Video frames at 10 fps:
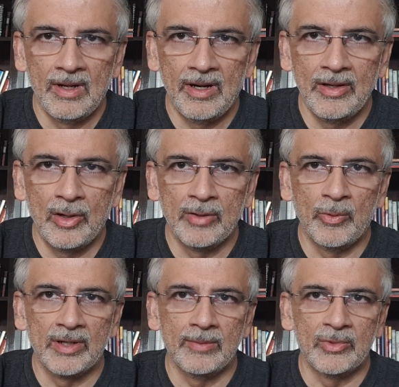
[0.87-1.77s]
Hi, all, and
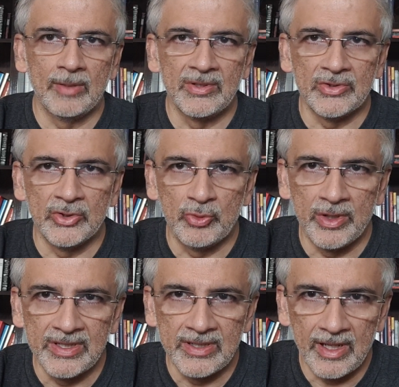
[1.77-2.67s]
welcome to episode
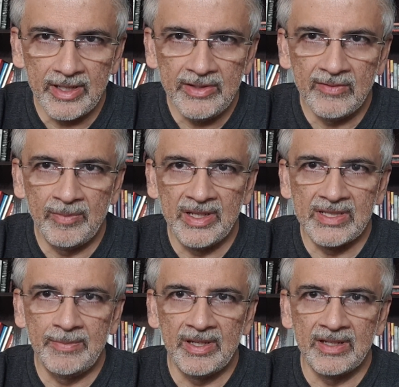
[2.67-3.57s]
29 of Plain
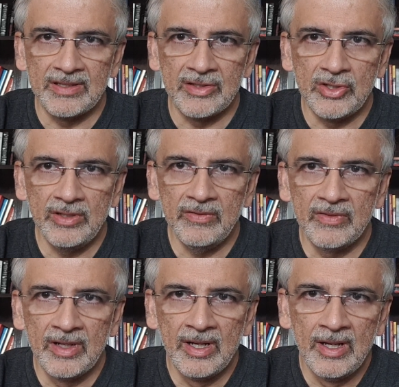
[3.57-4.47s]
Speaking Sanjiv.
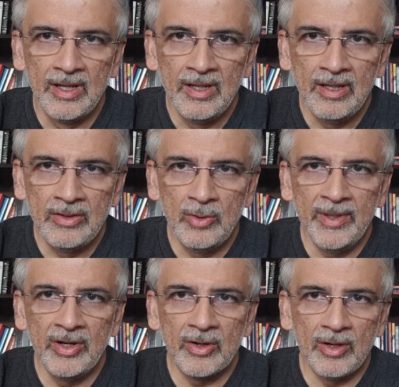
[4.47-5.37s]
You may
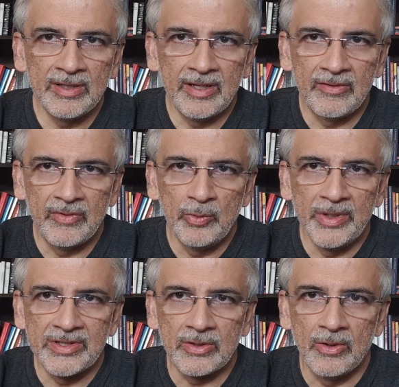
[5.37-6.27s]
recall that a few
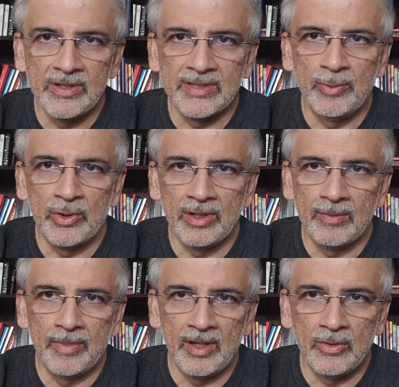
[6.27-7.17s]
weeks ago I spoken
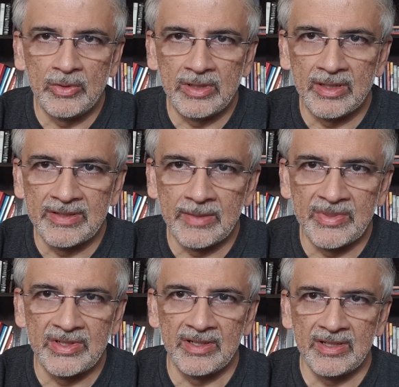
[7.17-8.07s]
about some
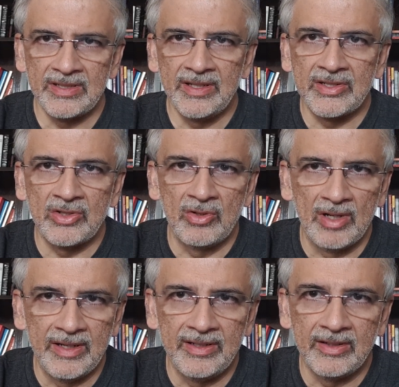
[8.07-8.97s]
statistics
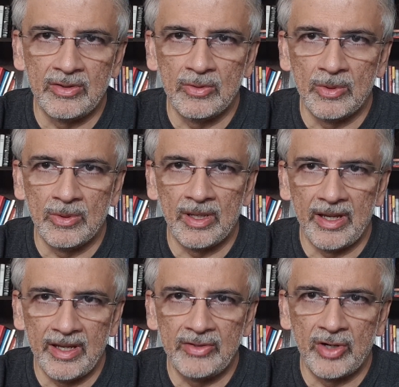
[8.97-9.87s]
relating to
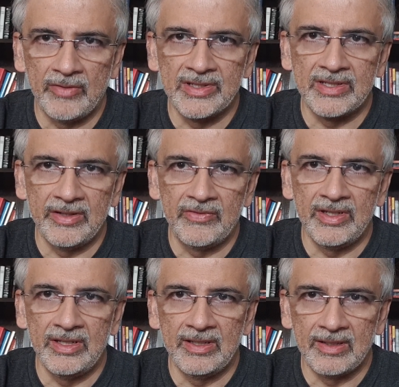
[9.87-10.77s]
air travel
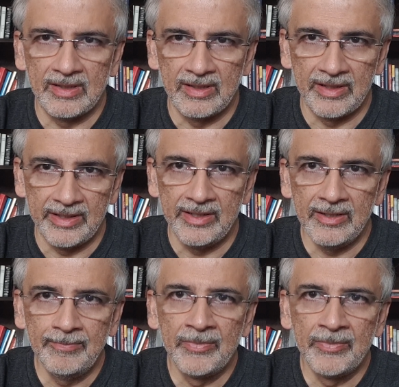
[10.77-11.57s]
safety in India.